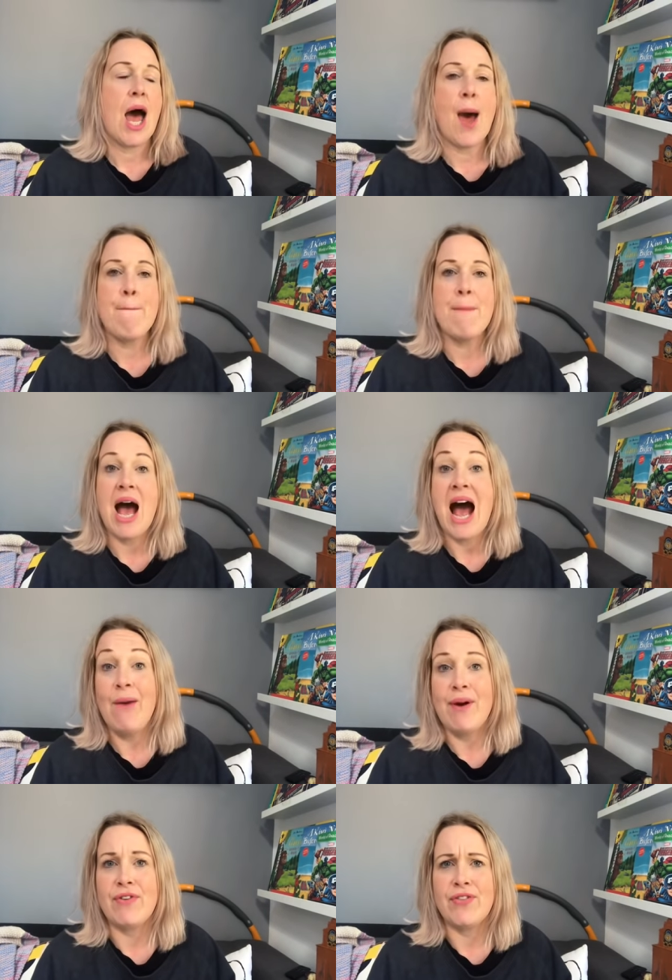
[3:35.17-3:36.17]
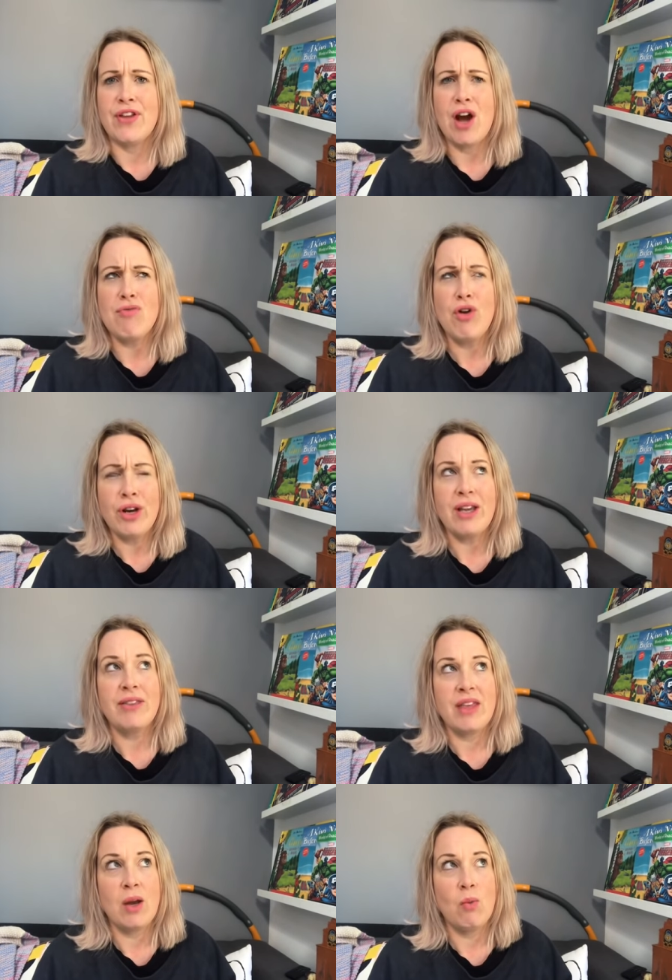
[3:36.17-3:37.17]
um, however the ironic
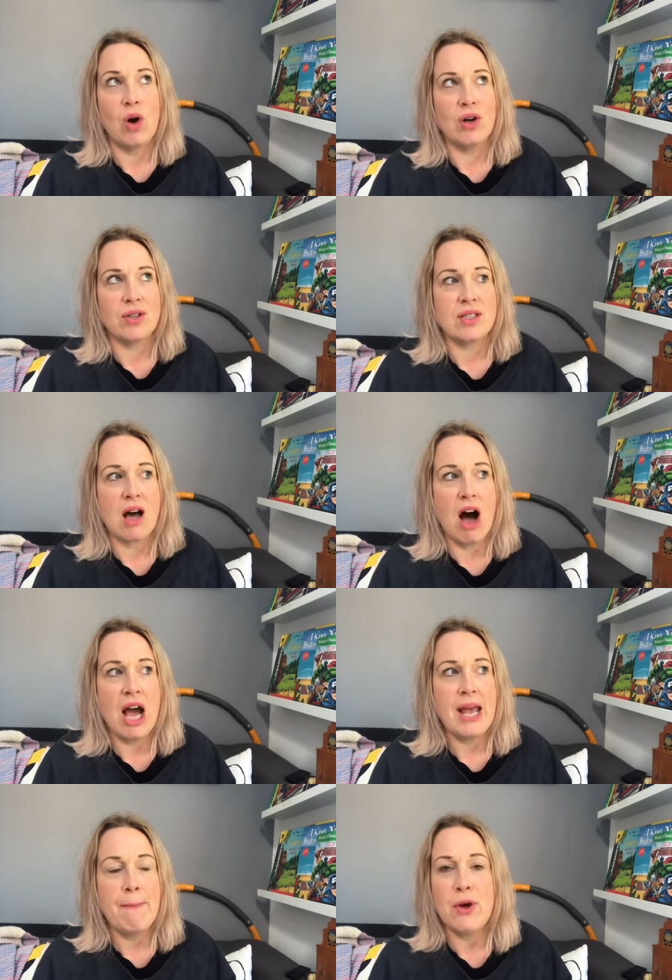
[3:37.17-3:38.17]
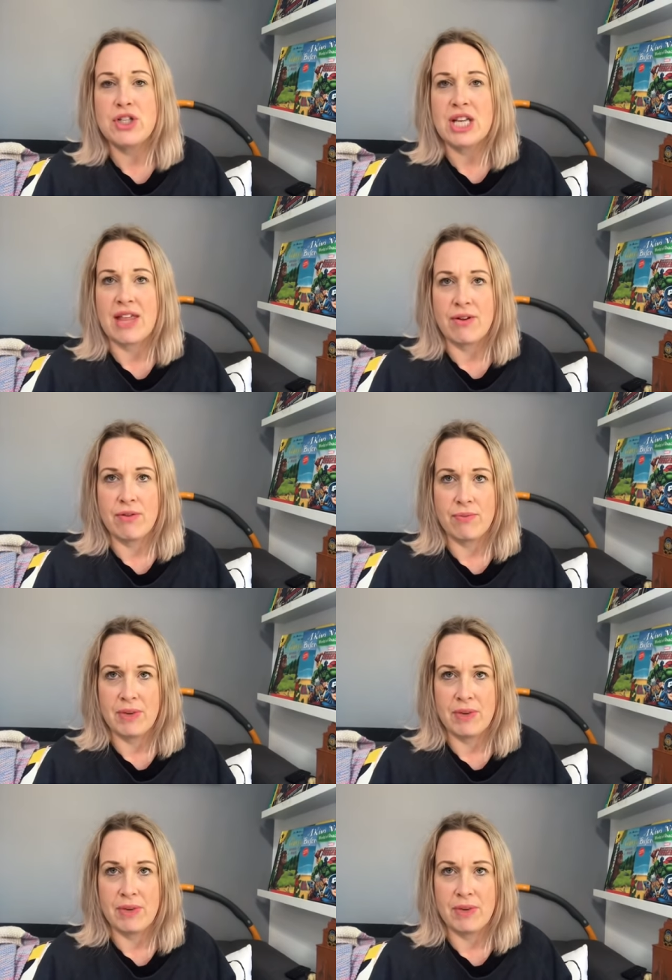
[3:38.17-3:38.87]
thing was I put together